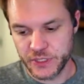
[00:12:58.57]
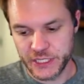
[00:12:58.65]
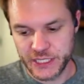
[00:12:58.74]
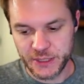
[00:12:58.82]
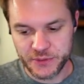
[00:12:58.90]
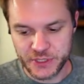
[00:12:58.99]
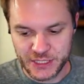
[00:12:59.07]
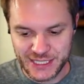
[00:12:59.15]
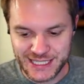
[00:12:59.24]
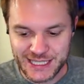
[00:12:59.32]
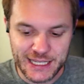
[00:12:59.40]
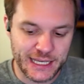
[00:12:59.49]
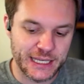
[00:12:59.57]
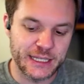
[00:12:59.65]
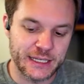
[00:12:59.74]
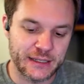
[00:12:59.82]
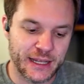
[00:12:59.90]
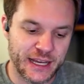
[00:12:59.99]
It keeps it
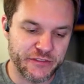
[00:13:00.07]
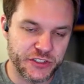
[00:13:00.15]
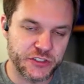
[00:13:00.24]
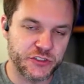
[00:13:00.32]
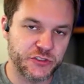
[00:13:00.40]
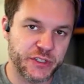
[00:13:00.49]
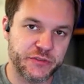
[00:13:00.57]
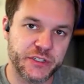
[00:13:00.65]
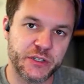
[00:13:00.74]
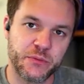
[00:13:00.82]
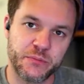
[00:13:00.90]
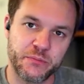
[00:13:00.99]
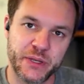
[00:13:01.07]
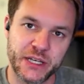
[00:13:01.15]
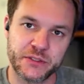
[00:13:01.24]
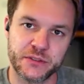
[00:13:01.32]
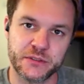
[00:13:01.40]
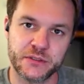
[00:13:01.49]
slightly alive, just drifting
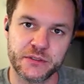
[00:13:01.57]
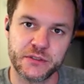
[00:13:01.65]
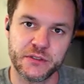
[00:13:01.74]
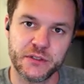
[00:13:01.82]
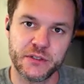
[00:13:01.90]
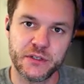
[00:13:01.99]
pixels